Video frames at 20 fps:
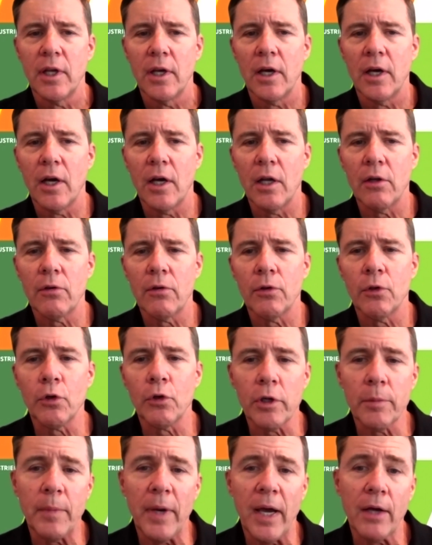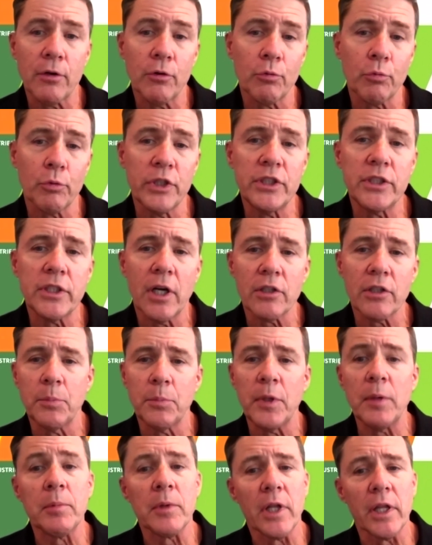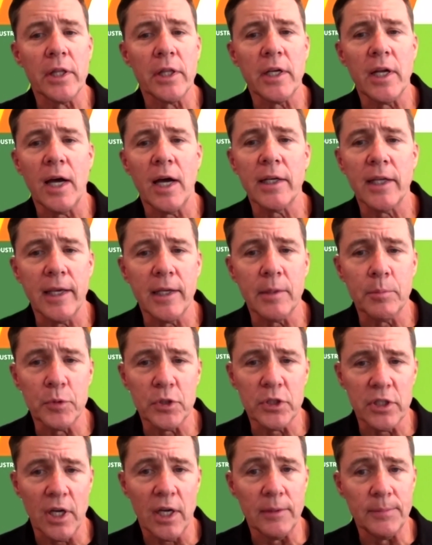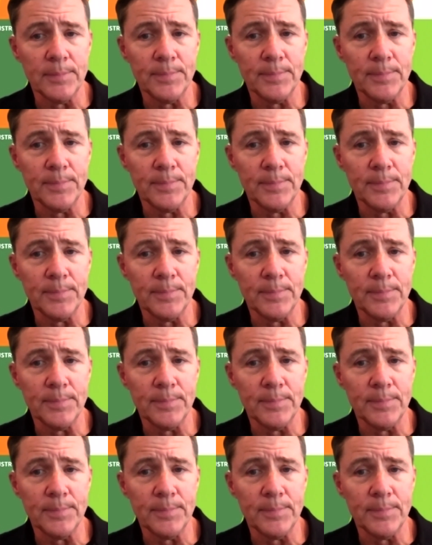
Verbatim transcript: learn about and reach out to people on the non-cannabis side.